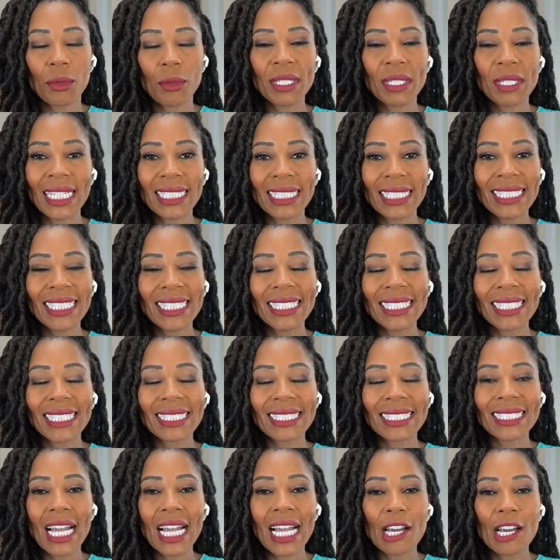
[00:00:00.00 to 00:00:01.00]
because he
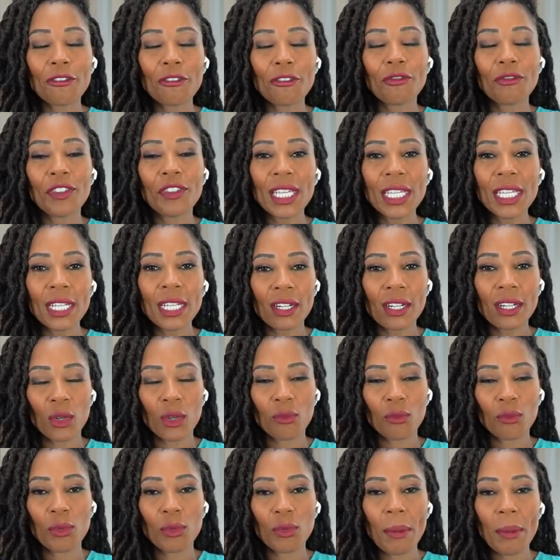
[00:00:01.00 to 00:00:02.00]
does not
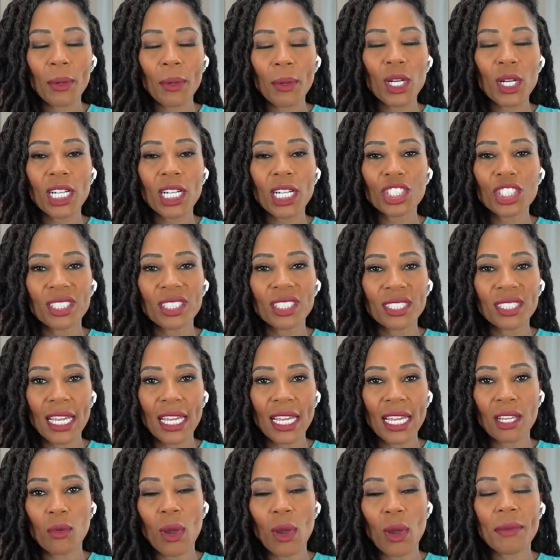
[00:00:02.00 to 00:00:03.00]
fear repercussions in
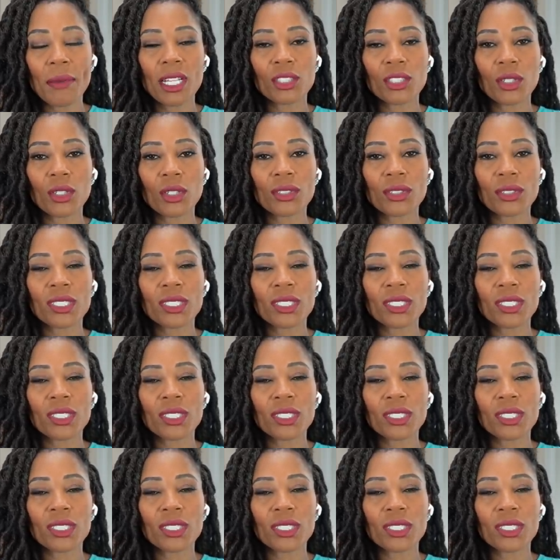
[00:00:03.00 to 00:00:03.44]
any way, because